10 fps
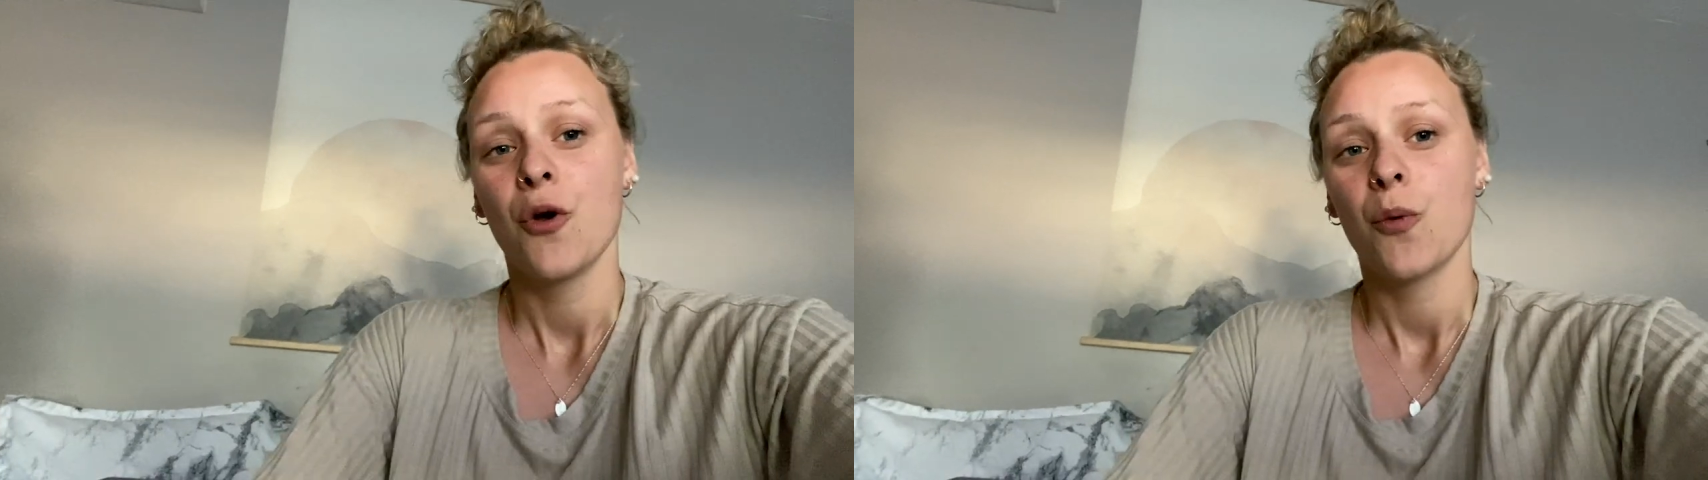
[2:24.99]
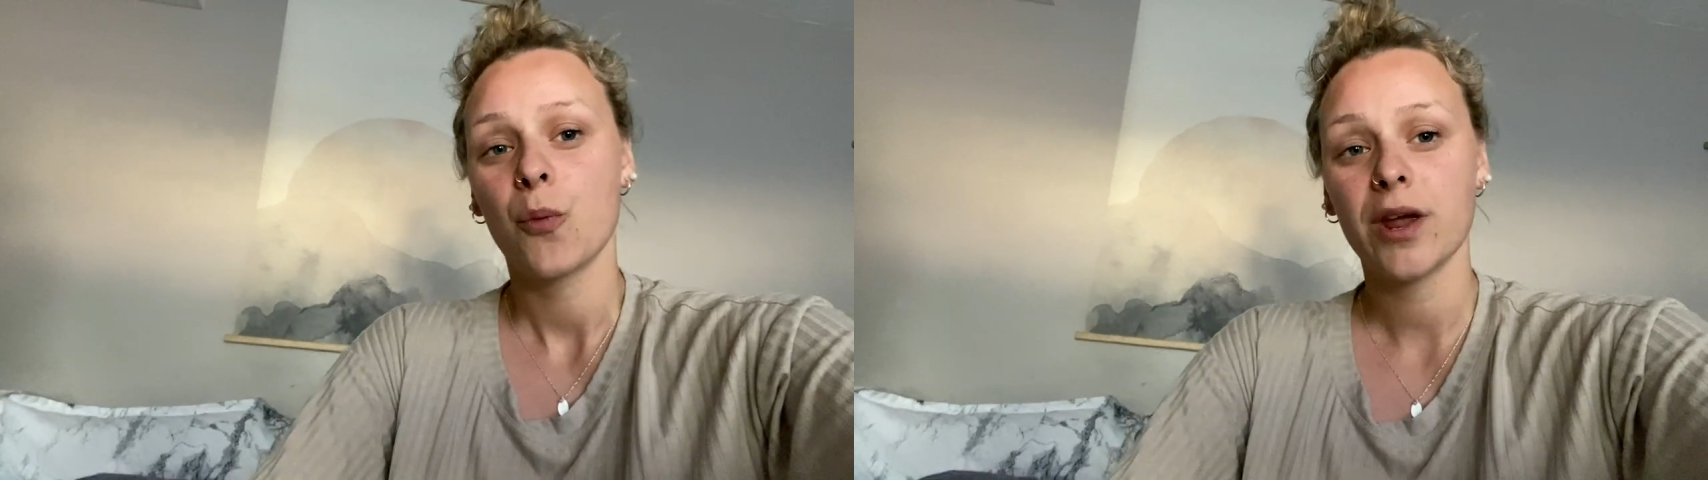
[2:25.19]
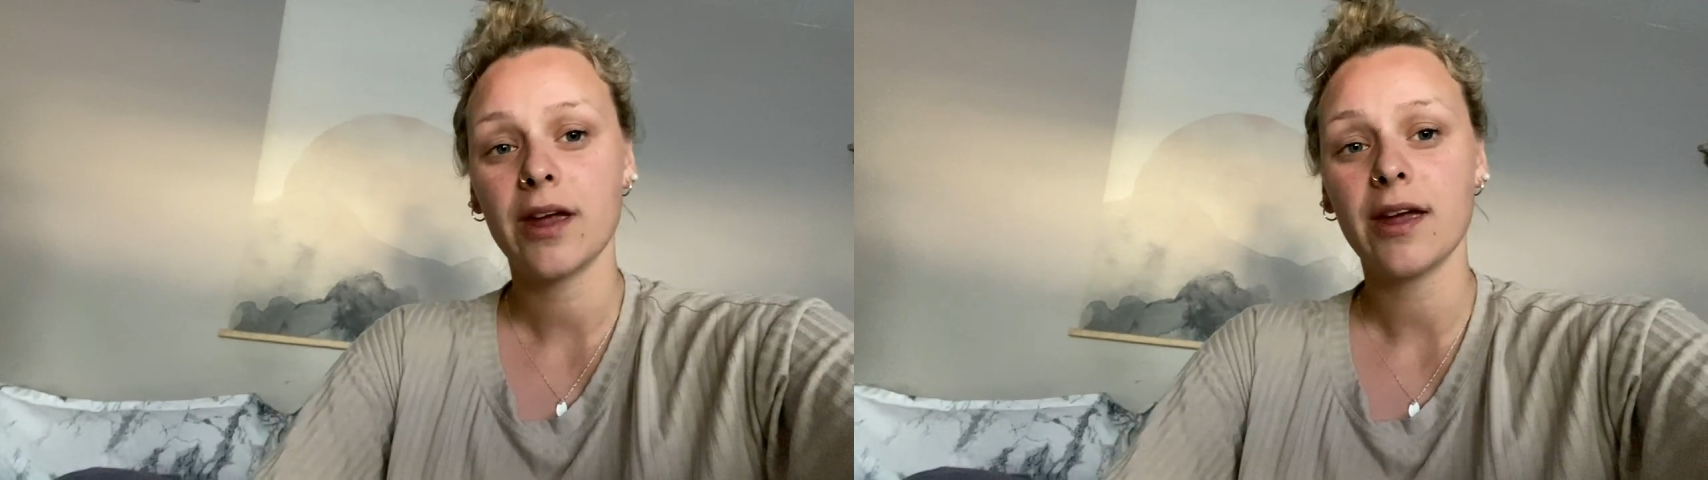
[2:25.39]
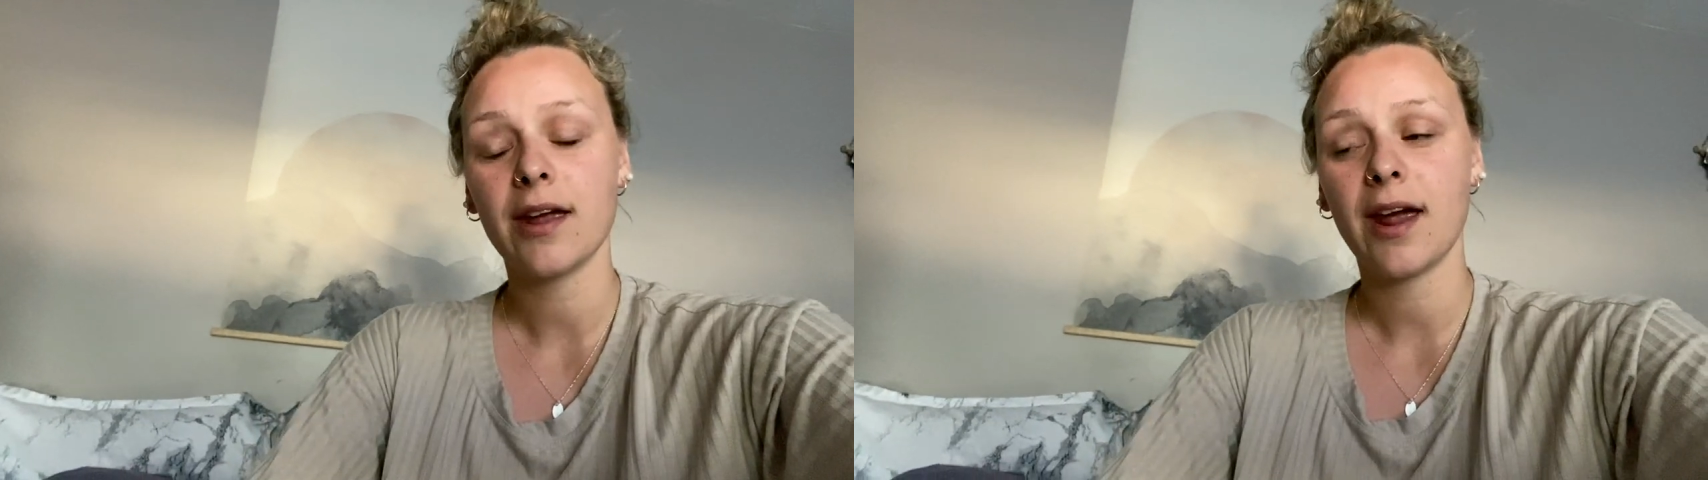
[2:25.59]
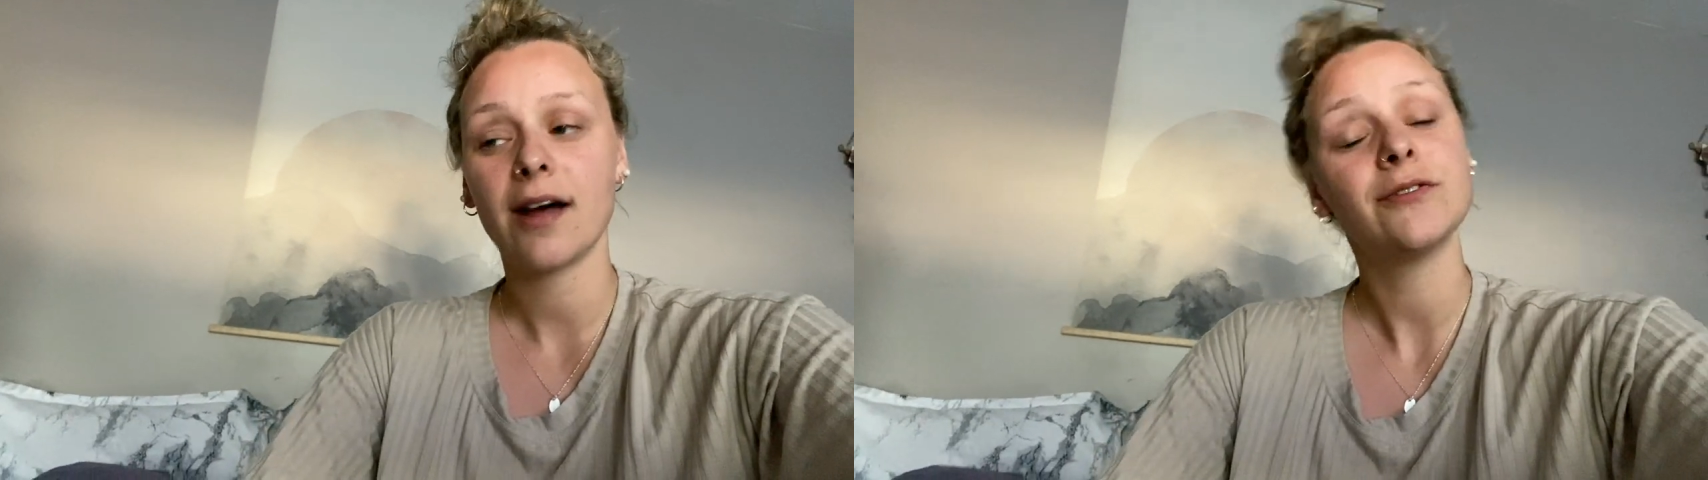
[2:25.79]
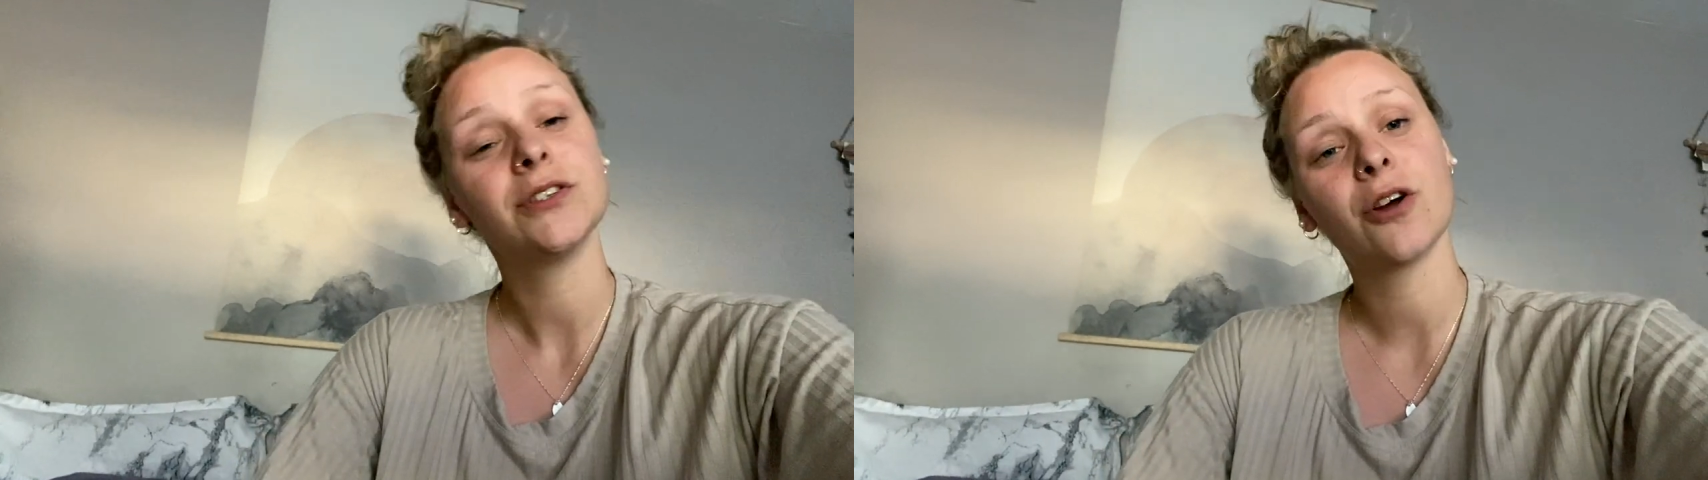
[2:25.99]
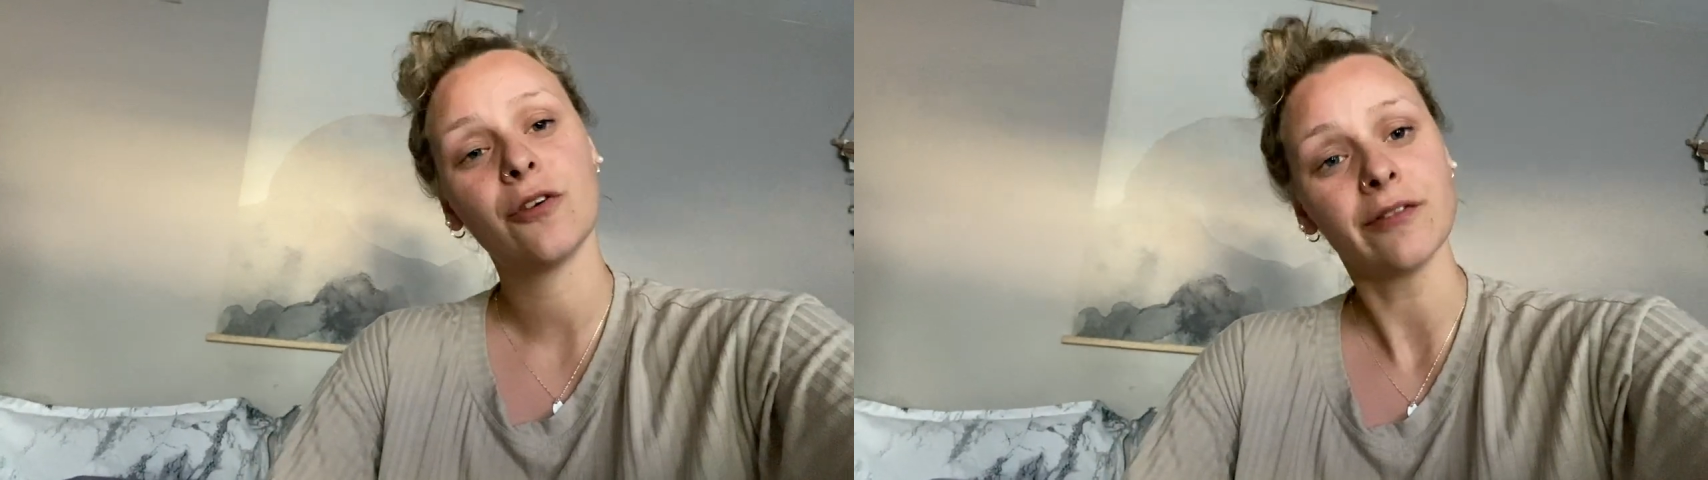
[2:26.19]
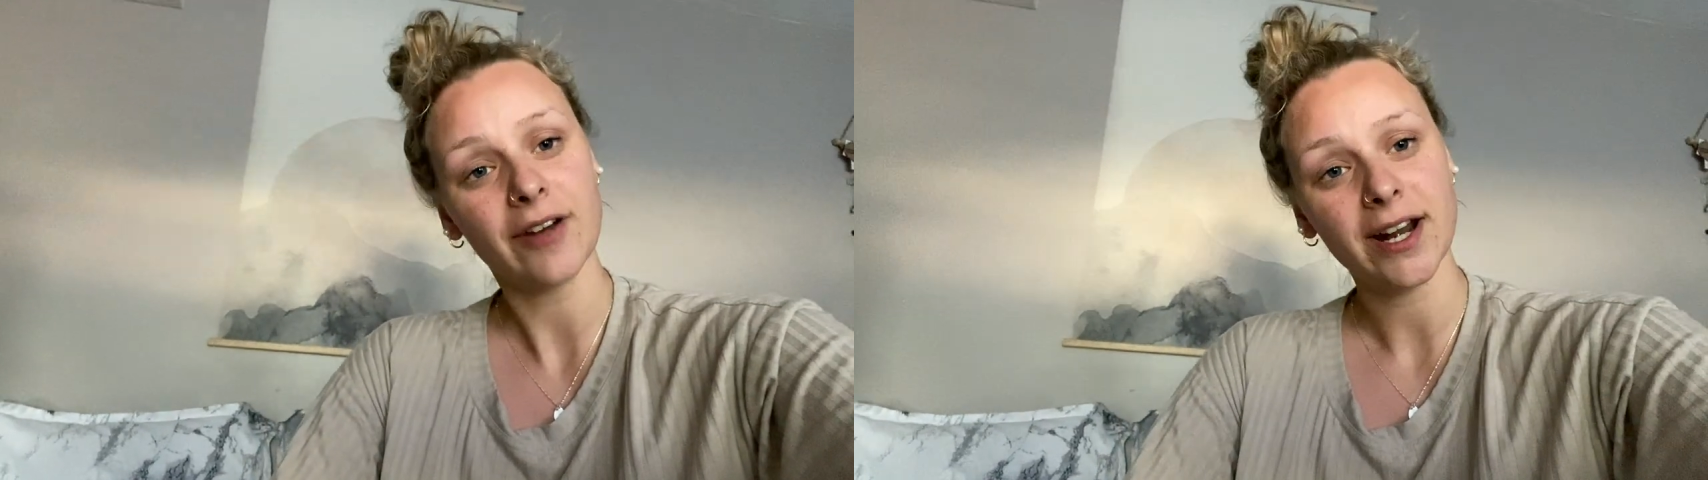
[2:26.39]
we have to go
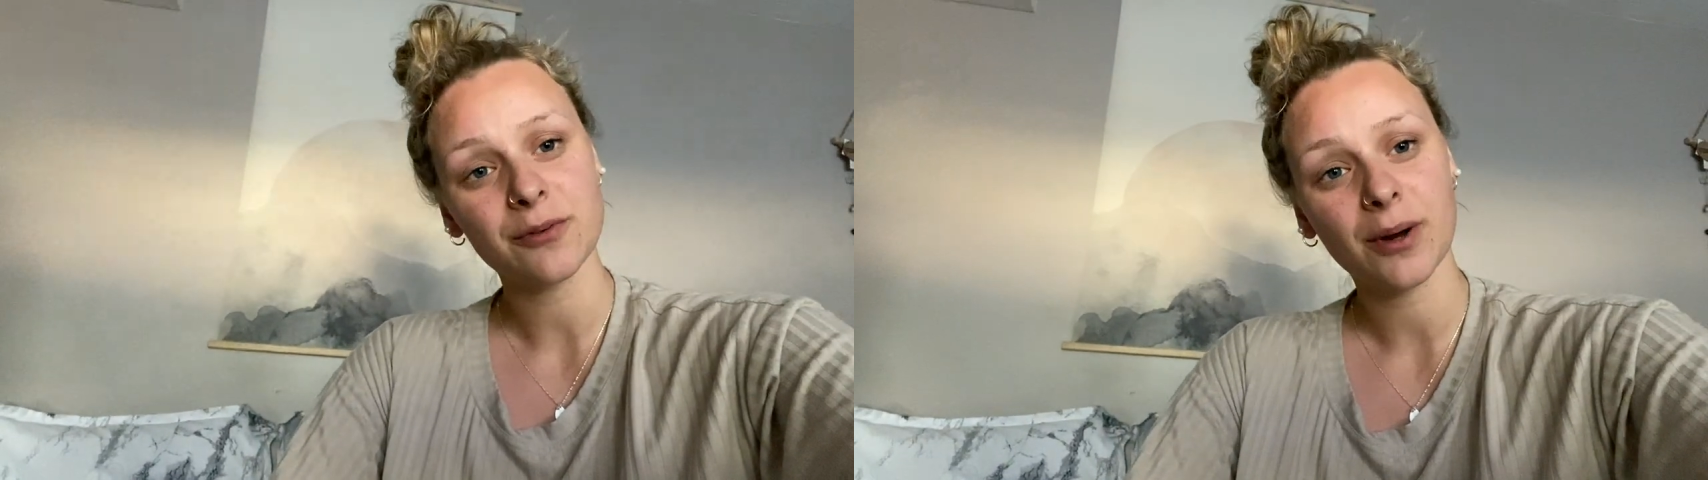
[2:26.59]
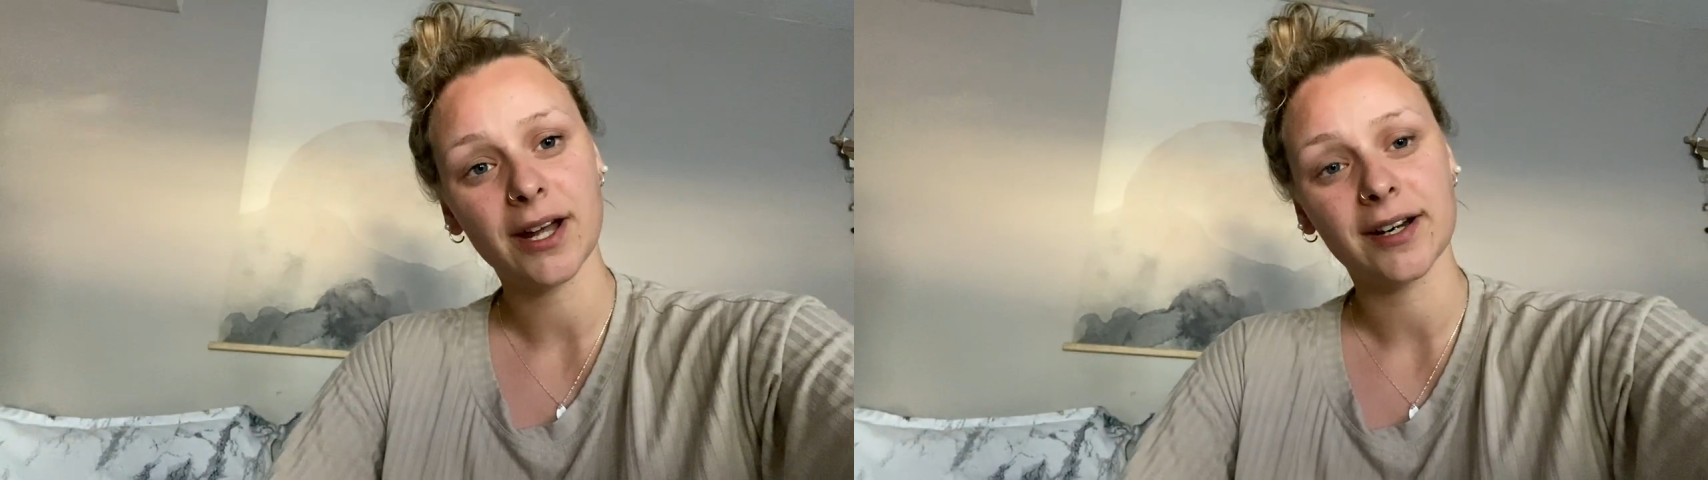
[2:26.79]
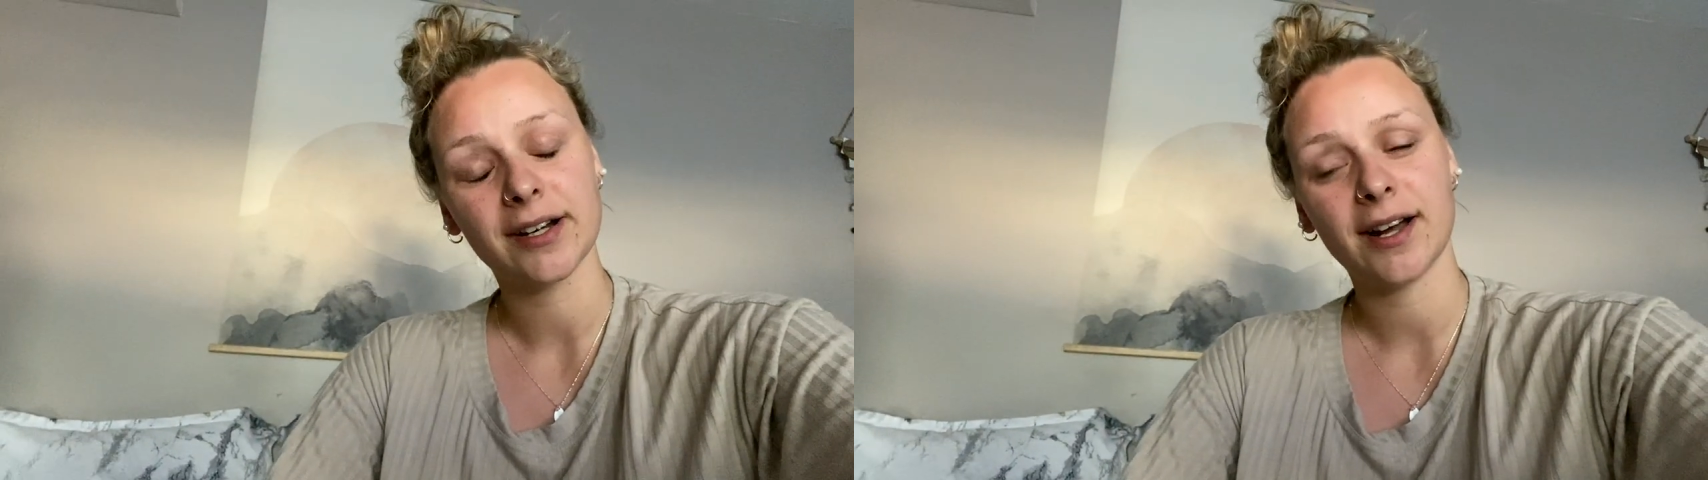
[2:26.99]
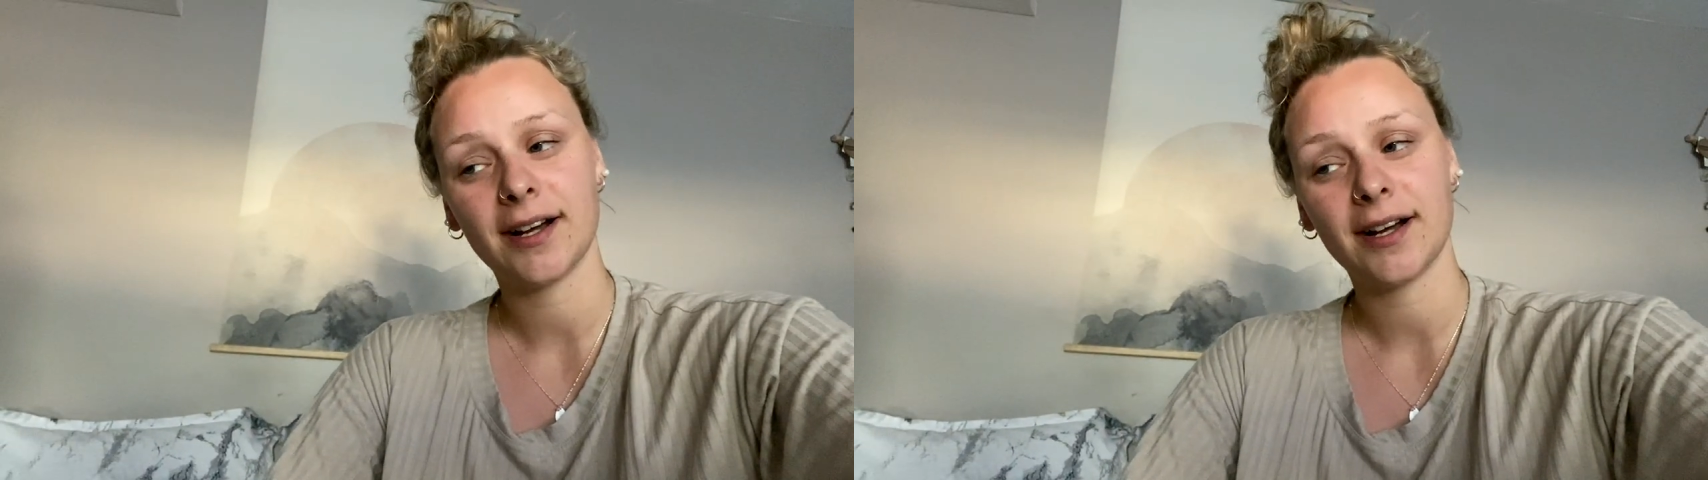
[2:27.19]
and find one.